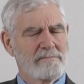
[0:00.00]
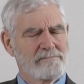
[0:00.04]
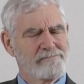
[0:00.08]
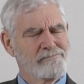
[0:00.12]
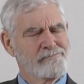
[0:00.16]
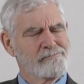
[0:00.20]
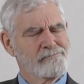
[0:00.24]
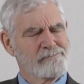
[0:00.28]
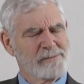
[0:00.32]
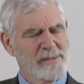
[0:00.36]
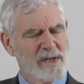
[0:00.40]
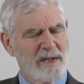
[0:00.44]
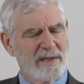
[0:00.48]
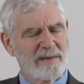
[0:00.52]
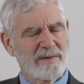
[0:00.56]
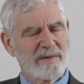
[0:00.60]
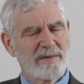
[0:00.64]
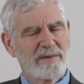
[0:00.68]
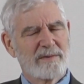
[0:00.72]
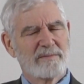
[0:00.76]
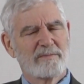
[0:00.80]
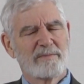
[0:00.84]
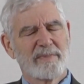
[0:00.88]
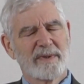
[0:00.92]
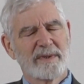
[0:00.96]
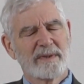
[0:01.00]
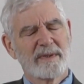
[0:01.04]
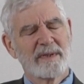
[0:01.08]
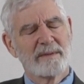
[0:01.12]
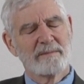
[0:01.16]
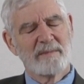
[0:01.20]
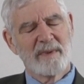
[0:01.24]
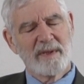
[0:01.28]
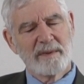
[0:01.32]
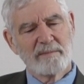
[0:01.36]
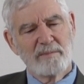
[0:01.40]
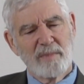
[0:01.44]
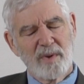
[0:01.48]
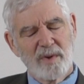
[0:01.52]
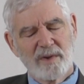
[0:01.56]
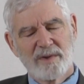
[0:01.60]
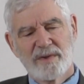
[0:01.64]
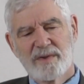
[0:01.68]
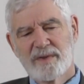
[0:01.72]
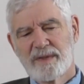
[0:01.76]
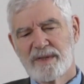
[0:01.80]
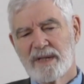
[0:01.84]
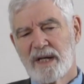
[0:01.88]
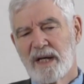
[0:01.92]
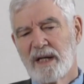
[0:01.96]
Yes, but in my
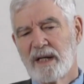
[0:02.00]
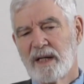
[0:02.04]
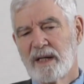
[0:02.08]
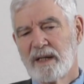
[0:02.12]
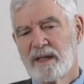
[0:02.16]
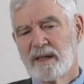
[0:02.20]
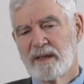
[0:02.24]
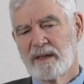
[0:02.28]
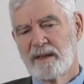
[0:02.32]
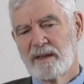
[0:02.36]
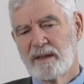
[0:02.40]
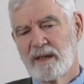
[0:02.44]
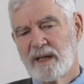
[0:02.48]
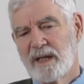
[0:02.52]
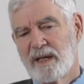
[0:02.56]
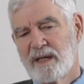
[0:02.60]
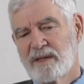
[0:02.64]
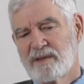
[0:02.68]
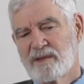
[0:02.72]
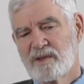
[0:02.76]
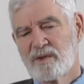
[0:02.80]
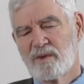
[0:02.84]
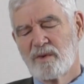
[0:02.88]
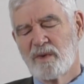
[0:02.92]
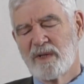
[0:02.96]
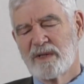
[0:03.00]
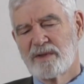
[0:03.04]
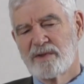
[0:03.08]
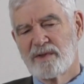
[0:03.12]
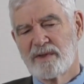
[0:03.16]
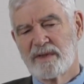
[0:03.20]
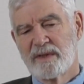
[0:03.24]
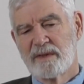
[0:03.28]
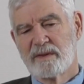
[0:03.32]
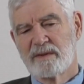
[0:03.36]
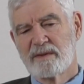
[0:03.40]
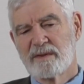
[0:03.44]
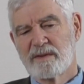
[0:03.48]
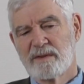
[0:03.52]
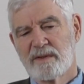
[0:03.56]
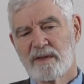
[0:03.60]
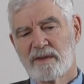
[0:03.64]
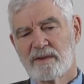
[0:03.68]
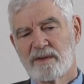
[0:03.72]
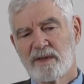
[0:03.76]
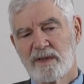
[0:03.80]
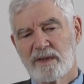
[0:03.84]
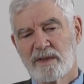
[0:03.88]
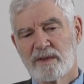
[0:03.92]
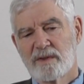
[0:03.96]
books I ask questions
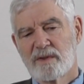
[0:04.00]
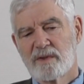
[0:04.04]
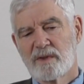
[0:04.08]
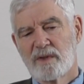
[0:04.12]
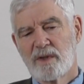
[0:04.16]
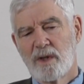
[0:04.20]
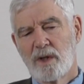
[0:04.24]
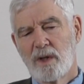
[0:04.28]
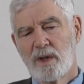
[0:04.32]
such as,